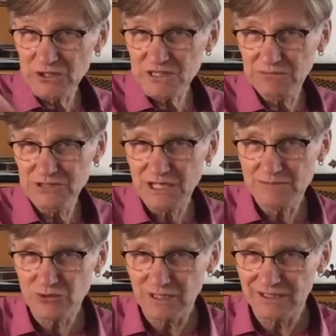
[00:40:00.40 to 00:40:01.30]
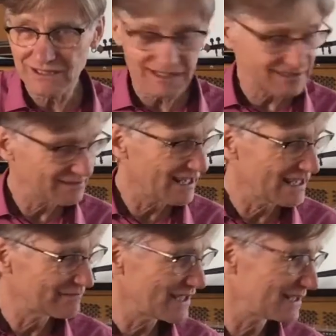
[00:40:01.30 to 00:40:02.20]
sometimes, right? I
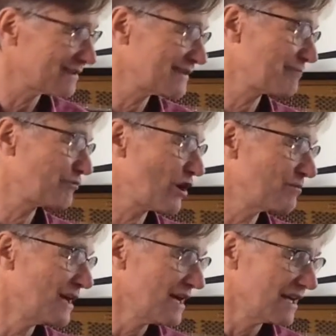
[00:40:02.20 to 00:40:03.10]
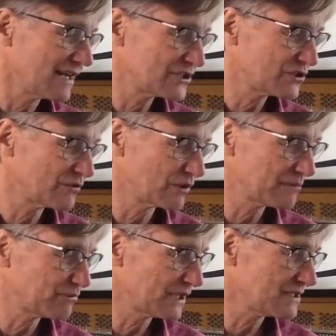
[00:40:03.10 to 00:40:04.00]
have that problem, and I shouldn't really
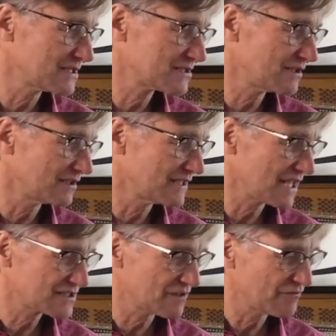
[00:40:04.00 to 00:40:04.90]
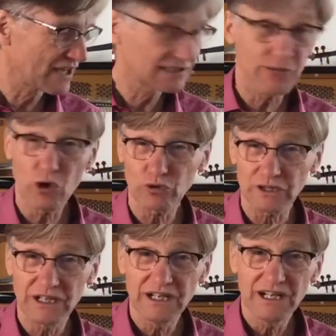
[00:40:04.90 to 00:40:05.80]
play this song next. In fact, I won't.
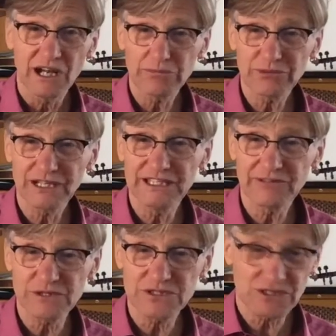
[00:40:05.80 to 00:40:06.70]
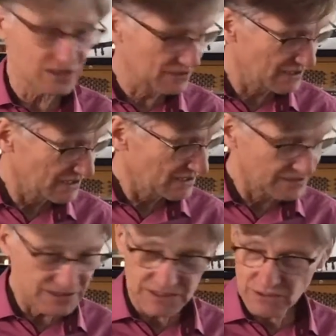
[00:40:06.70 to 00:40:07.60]
I'll play a different song
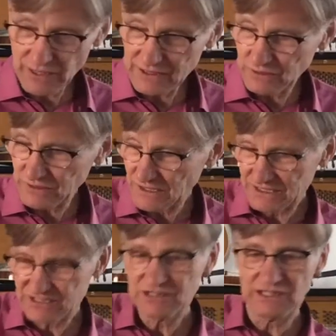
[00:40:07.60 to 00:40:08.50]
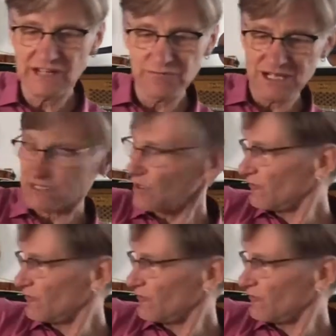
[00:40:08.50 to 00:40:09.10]
just so I don't give myself